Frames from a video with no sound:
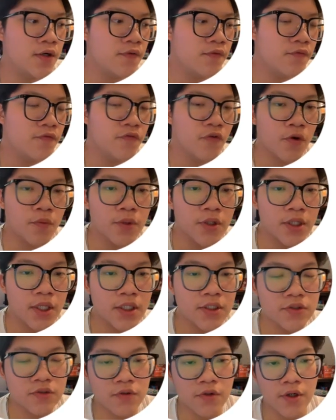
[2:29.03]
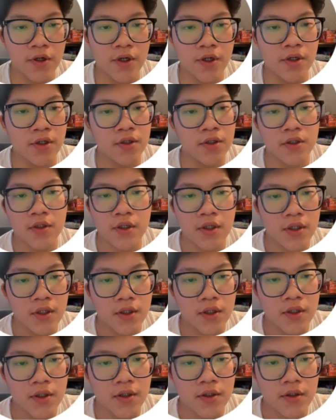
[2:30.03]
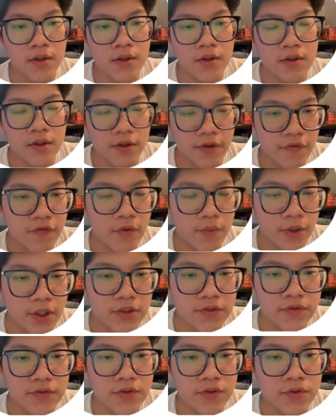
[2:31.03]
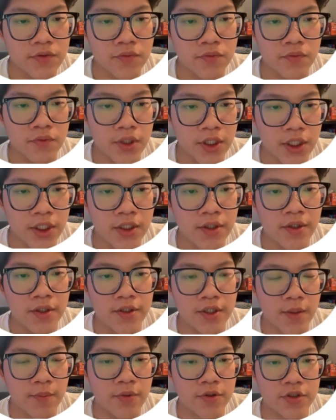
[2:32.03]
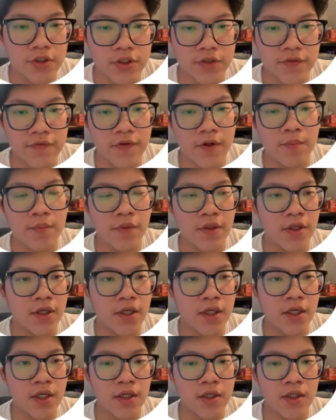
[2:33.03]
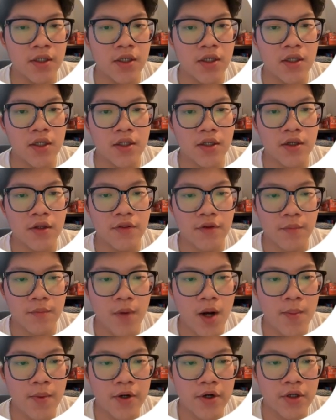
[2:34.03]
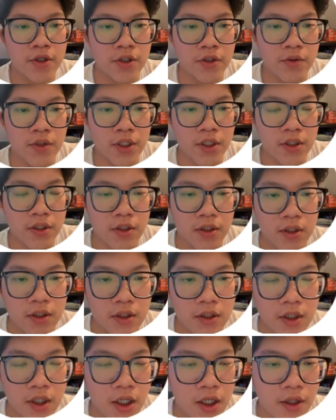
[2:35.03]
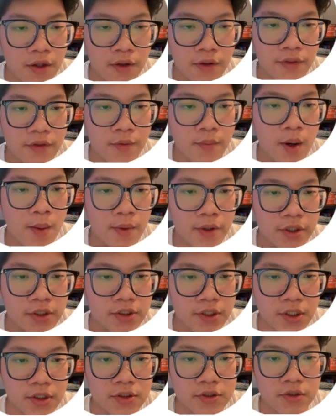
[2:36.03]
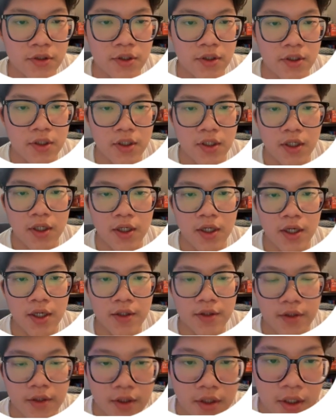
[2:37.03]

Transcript: formulas or the formulas to read the temperatures from the thermometer unit, thermometer sensor, and